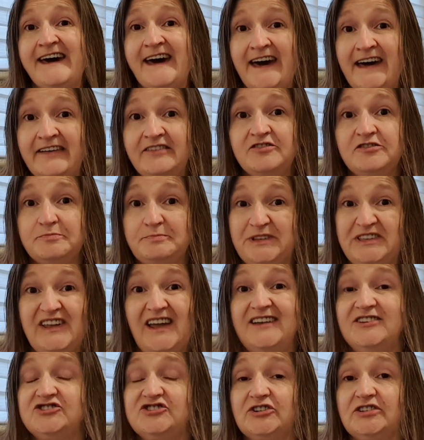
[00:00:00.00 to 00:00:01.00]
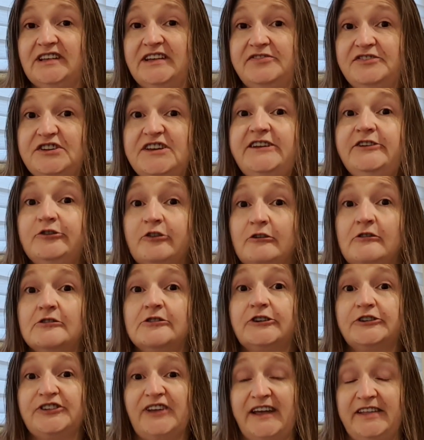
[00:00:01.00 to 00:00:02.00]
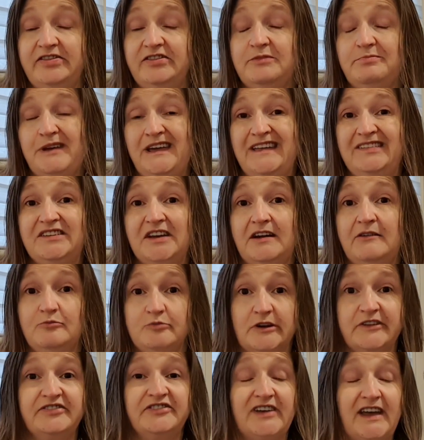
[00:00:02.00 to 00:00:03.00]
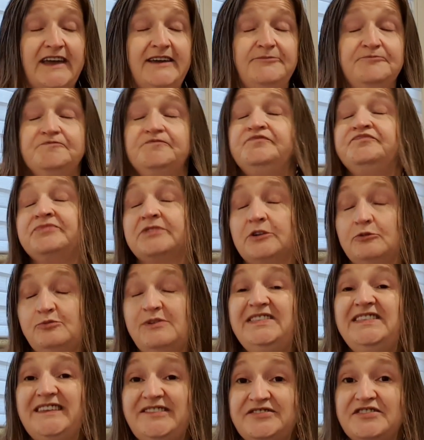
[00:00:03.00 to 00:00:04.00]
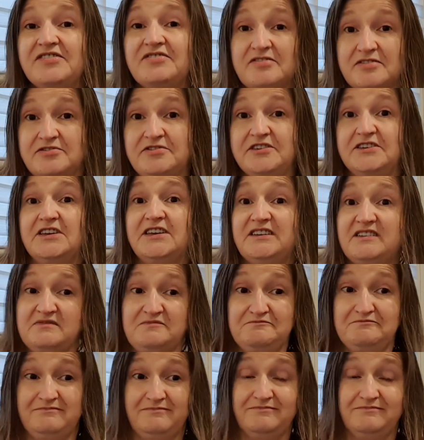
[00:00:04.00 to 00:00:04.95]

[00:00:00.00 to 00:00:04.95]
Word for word: and potentially three dogs in the bed at one time, we need the